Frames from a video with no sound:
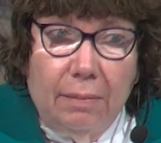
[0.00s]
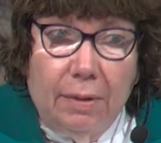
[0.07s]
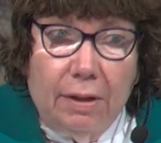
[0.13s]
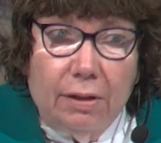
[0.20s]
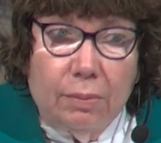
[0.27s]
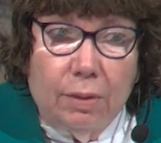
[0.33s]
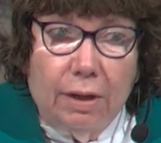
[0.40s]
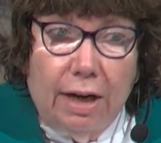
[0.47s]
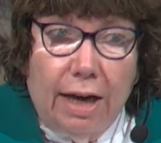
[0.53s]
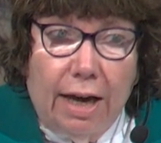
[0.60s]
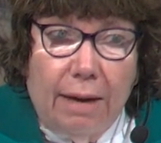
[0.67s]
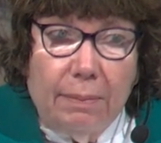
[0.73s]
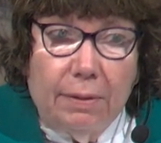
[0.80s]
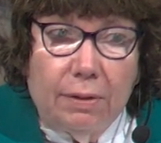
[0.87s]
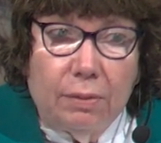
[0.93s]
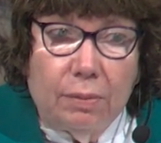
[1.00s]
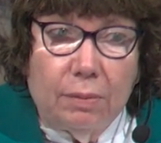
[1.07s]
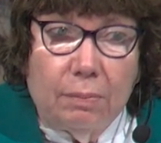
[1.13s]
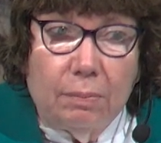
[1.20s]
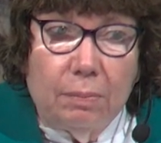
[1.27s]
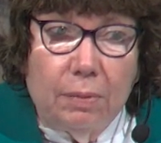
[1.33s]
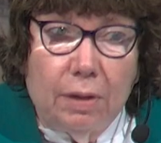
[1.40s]
Because what happens
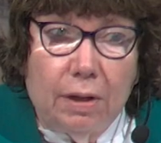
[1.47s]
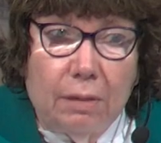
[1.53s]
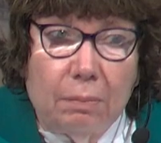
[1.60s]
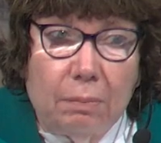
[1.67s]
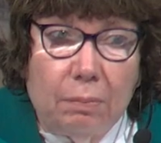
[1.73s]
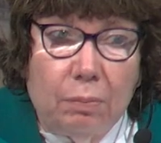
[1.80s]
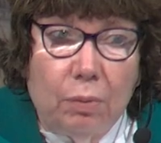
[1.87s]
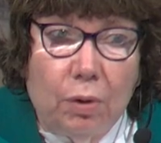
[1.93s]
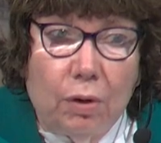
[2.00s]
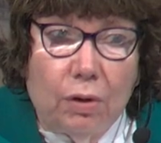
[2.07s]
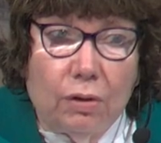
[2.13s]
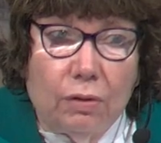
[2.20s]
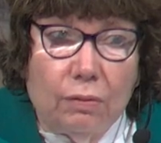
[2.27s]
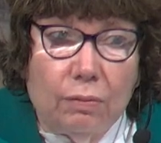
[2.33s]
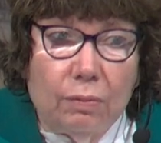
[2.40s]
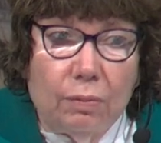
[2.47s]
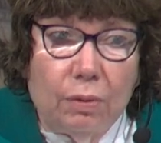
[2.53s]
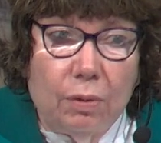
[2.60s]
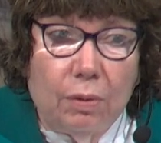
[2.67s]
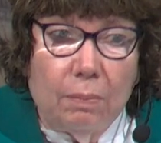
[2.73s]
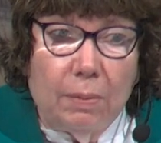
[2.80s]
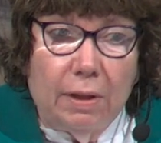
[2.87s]
when the workers
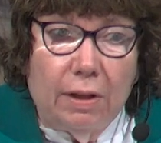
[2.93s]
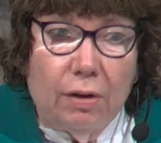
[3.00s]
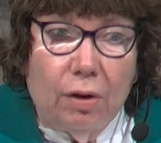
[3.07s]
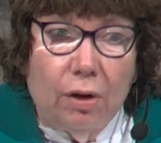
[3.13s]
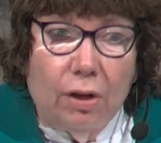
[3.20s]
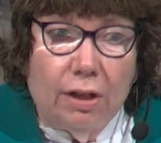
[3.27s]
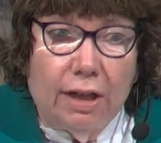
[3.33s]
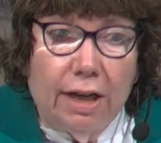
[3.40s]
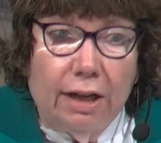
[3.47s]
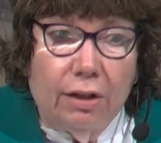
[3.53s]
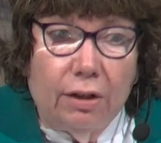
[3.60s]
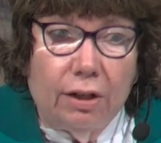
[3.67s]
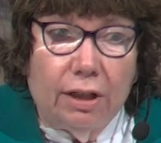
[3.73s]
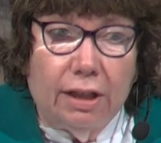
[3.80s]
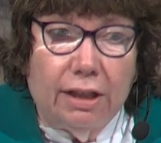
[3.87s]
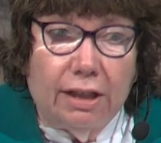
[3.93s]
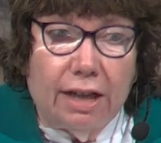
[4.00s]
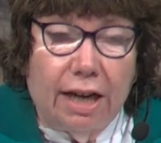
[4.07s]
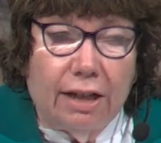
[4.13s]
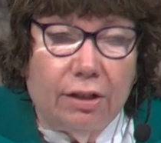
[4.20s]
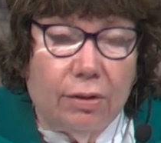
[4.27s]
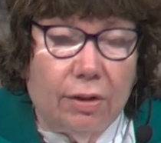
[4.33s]
who have been there all day look at these
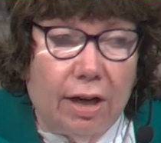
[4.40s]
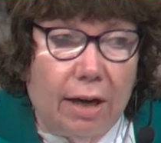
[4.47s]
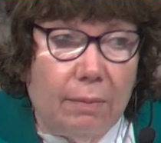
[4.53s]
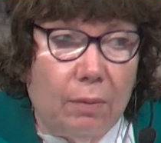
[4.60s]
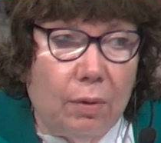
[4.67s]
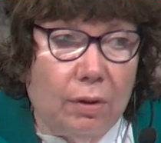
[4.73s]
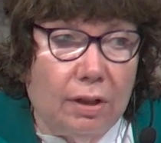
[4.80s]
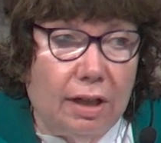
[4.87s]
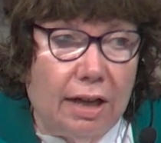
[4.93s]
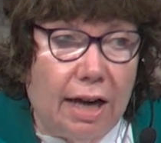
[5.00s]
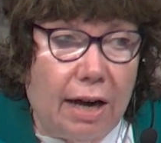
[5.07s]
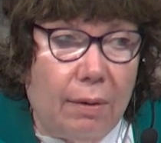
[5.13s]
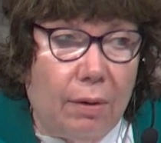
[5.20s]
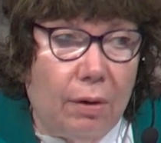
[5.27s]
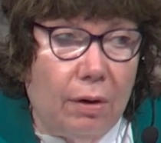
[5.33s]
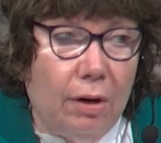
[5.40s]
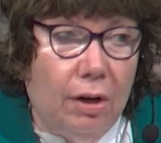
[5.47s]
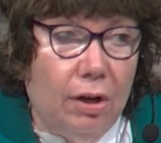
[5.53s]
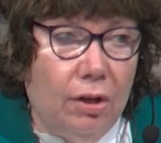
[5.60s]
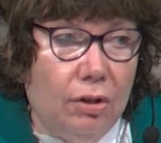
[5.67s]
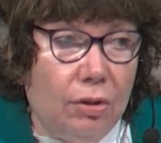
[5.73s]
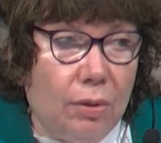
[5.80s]
guys who came worked an hour
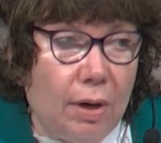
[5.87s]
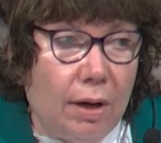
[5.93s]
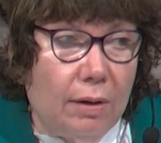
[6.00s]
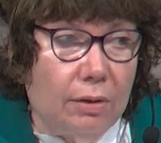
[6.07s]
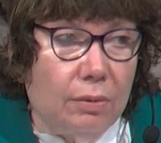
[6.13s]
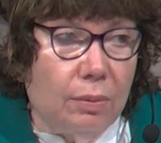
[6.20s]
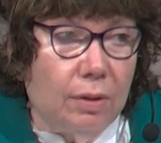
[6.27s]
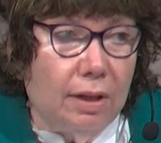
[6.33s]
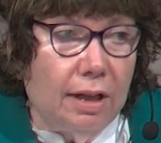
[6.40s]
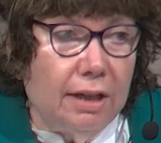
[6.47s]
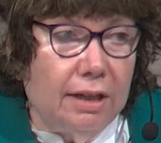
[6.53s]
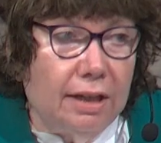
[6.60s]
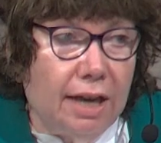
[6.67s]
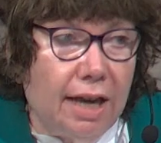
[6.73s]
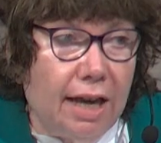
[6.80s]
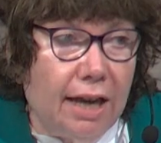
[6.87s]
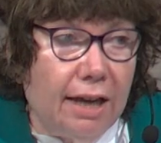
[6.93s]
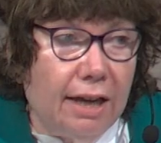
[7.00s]
two hours. What do they say?